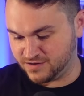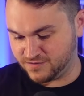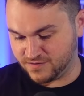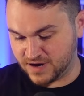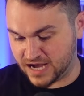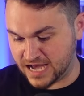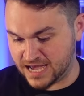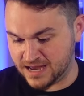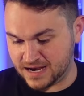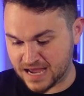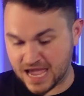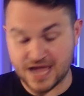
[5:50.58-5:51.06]

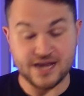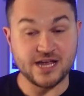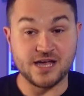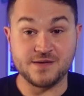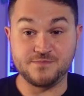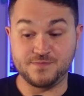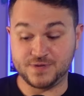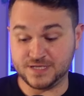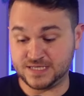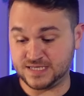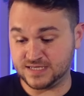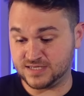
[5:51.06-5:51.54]
Right? And
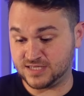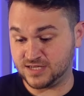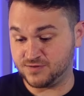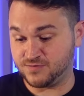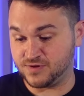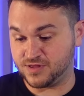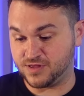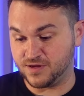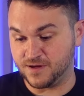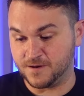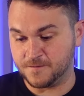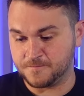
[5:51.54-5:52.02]
I'm persisting
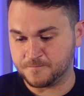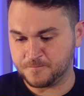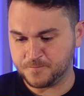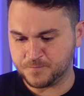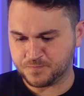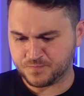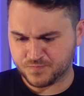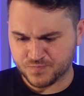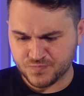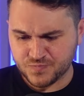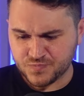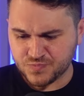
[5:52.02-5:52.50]
with it.
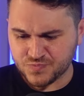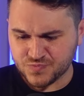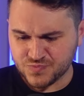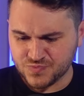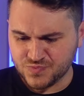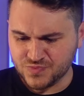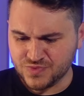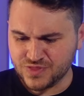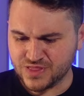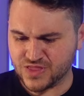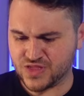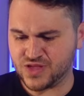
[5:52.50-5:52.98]

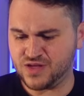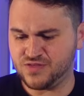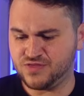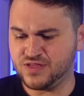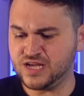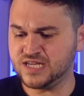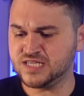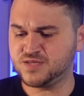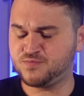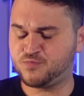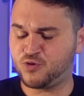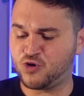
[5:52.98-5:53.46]

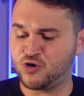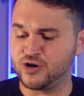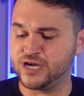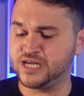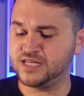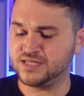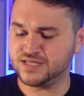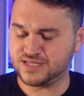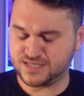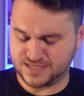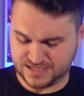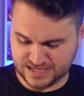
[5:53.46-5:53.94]
There's
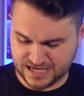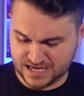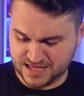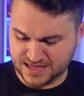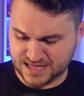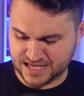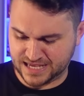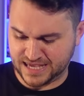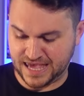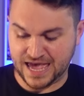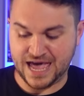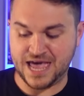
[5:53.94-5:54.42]
points
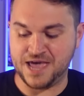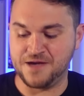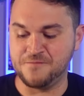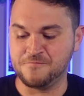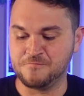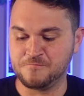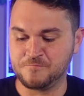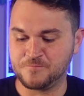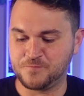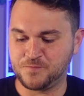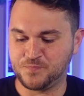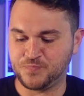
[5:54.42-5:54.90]
in the
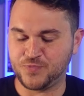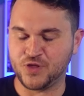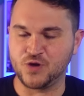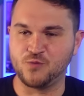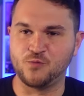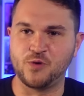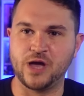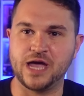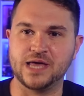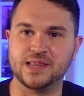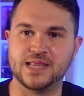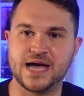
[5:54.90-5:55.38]
game
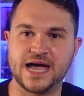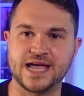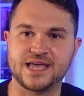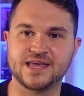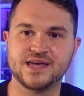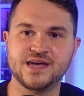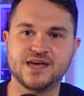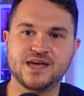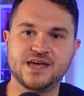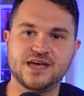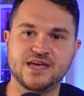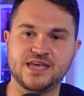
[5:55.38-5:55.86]
where like
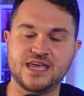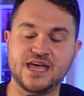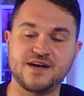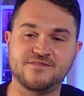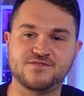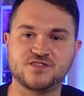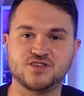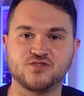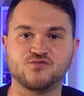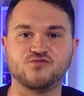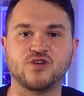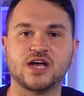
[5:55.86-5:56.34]
you
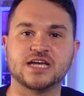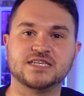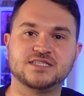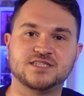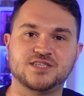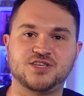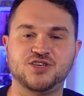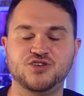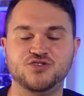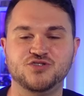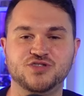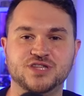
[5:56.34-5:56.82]
have to
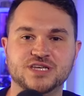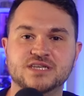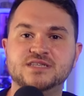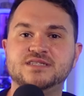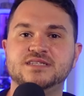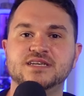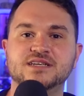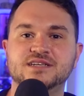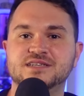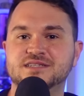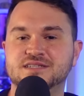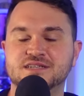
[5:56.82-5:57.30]
rescue the
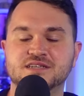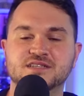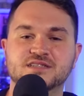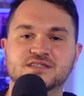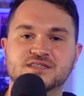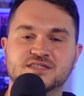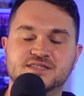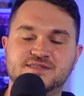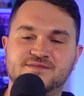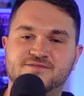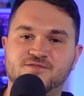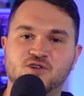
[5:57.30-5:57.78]

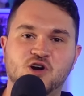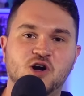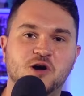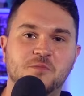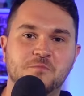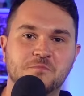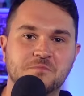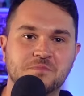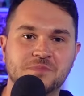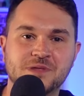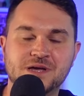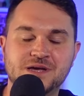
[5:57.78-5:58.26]
citizens
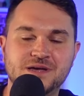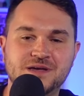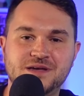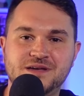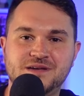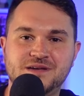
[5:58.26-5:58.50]
from